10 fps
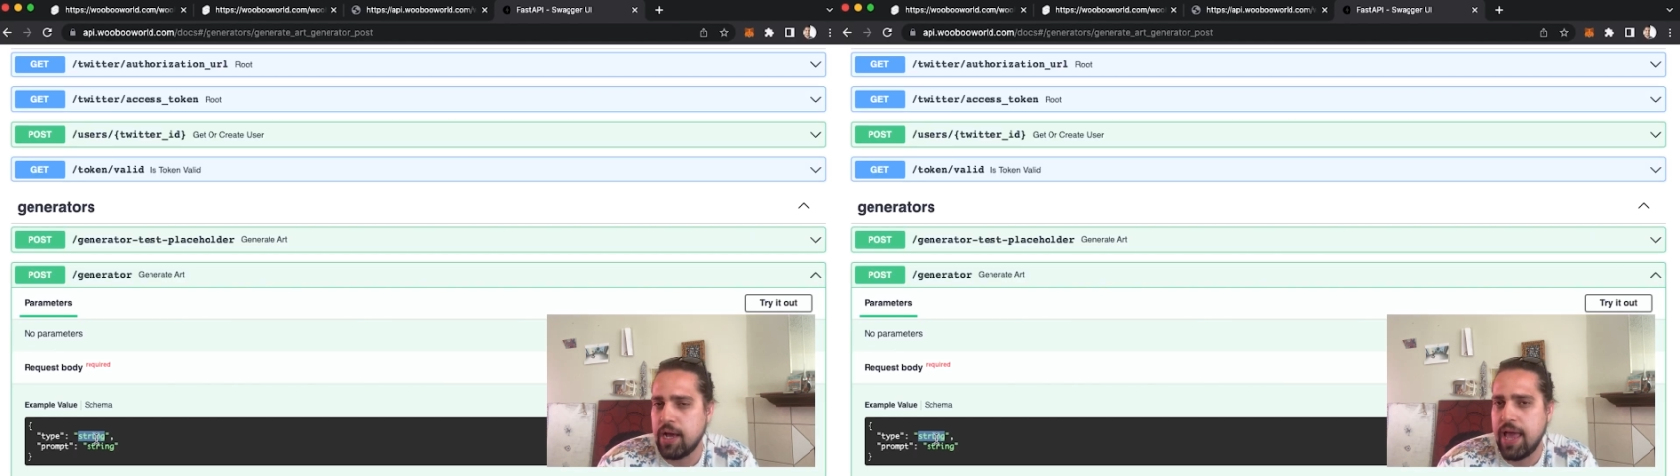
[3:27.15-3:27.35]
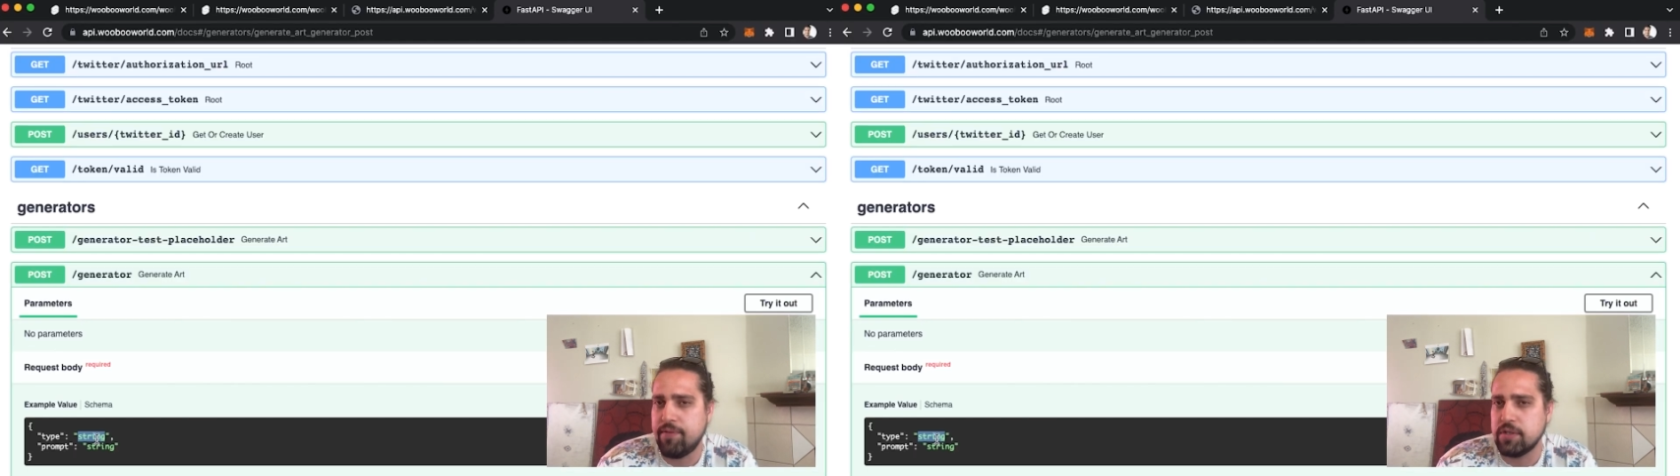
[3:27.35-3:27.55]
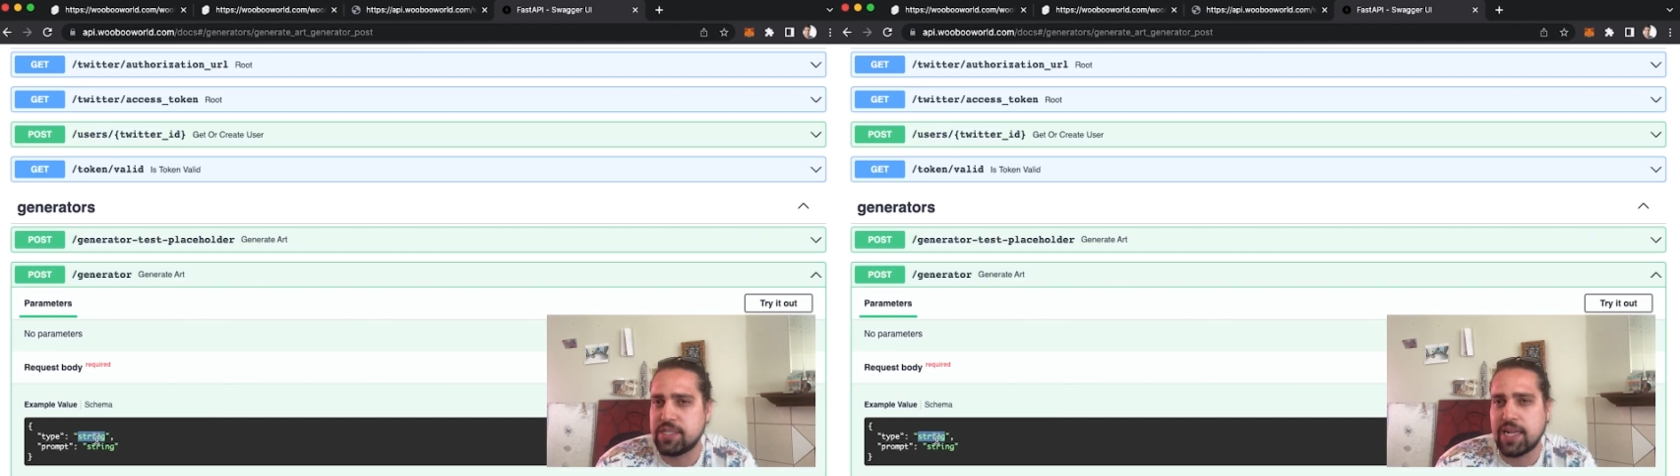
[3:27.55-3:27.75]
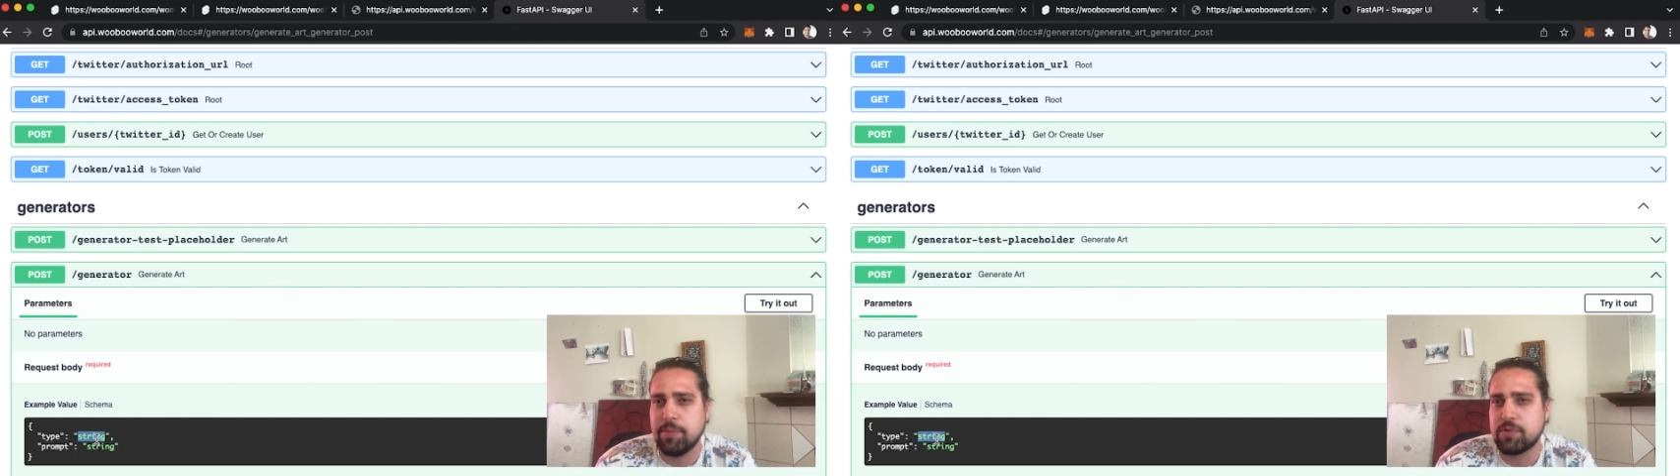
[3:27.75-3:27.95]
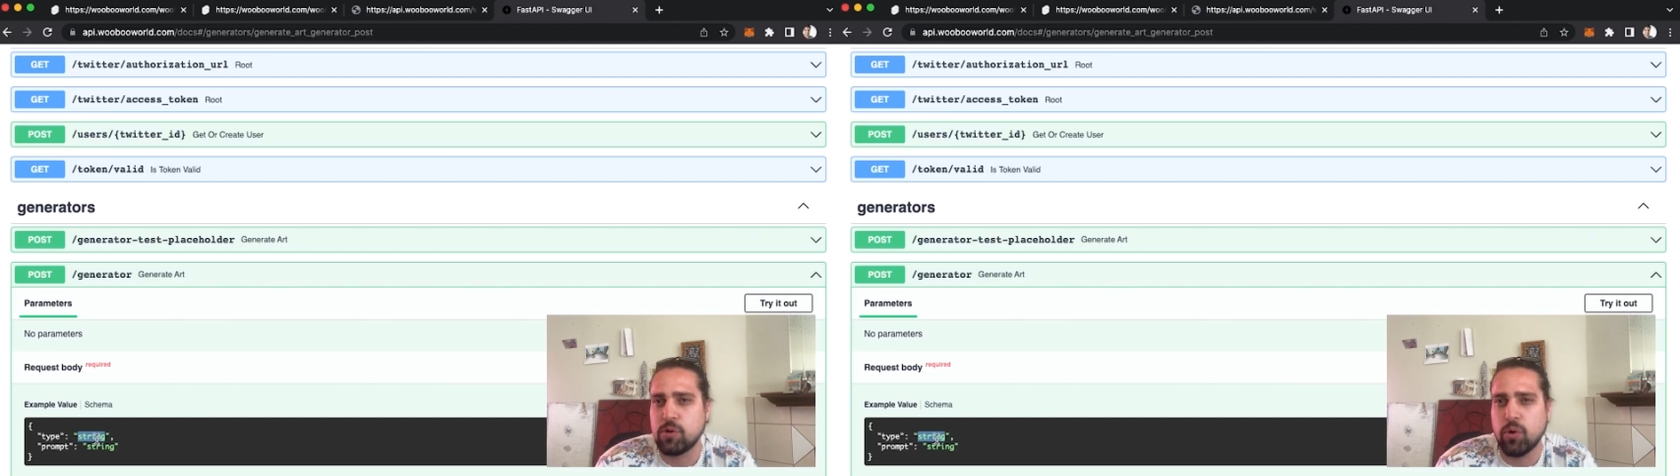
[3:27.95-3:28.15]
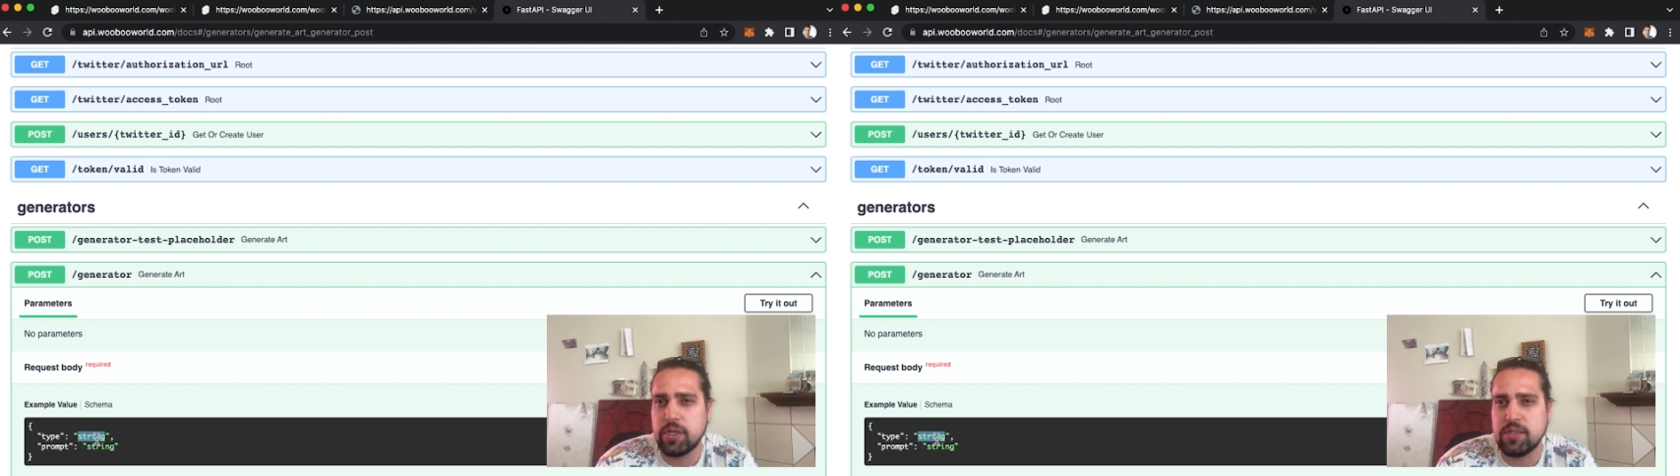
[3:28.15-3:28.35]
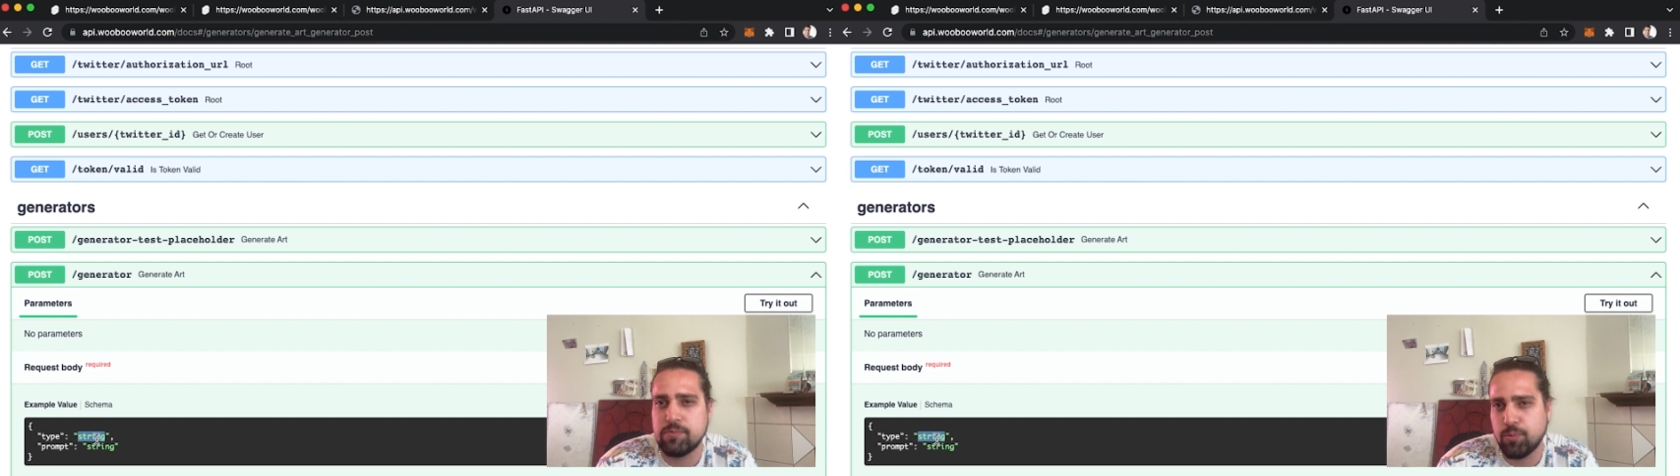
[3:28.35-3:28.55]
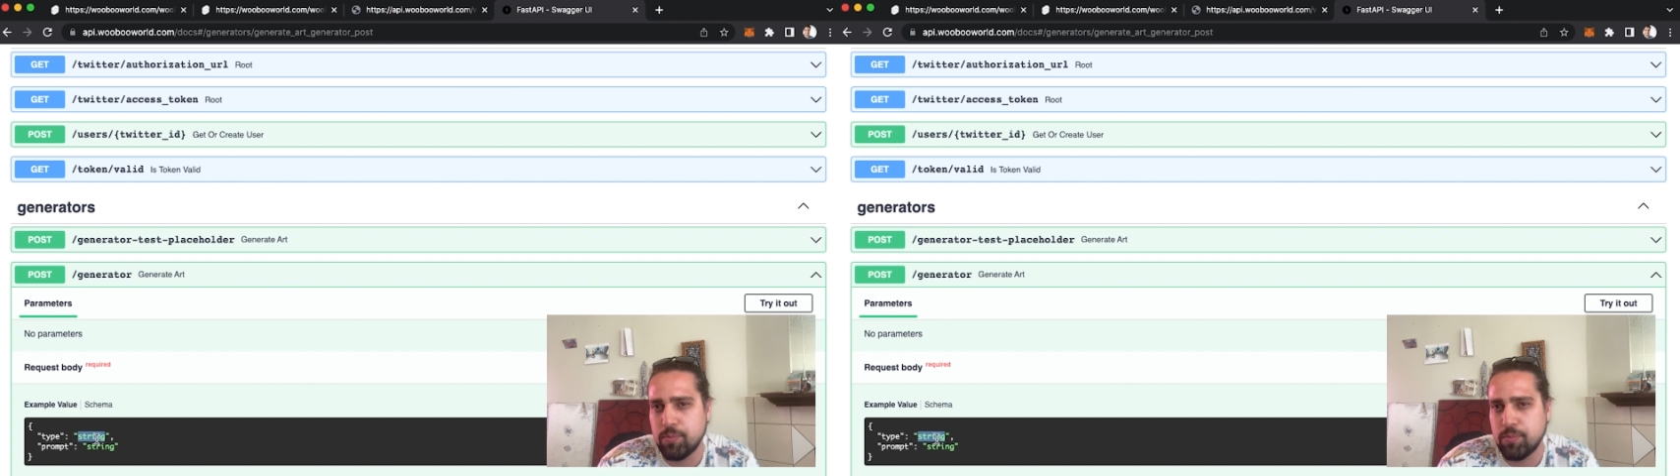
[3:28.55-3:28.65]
I have it set up to only